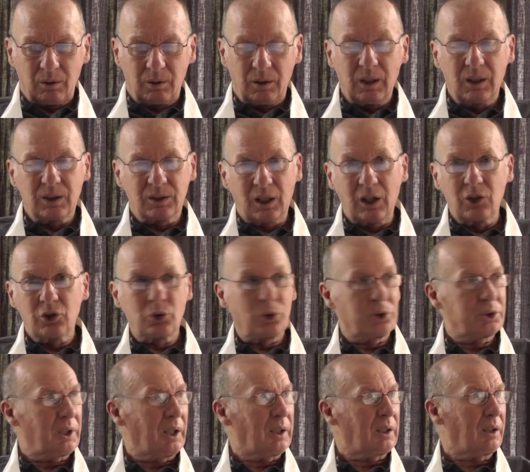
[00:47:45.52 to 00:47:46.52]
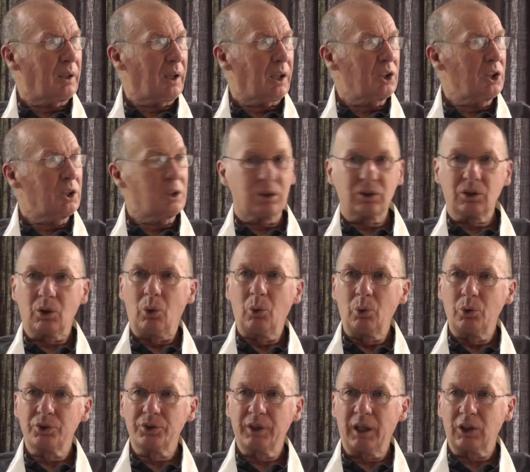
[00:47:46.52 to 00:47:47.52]
the Essential Sangharakshita, there's a
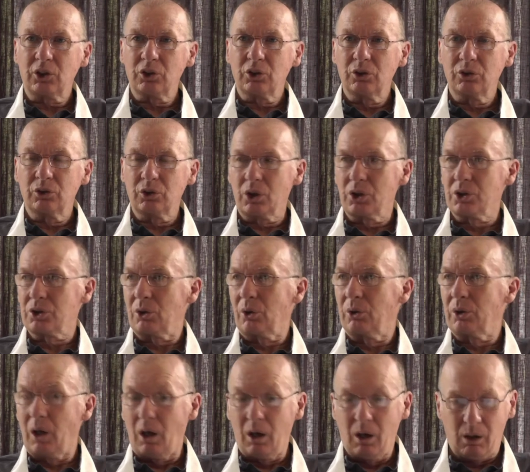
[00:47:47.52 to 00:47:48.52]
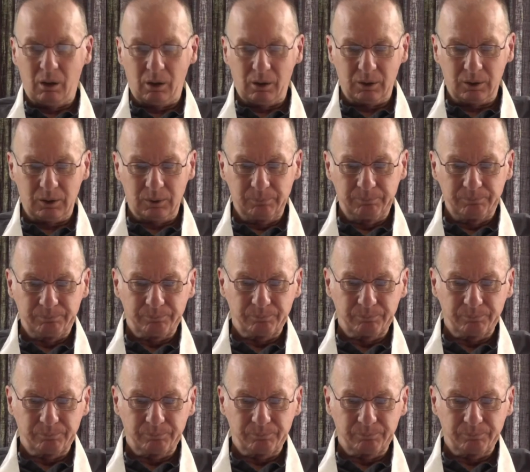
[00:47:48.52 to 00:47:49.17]
whole section just on art.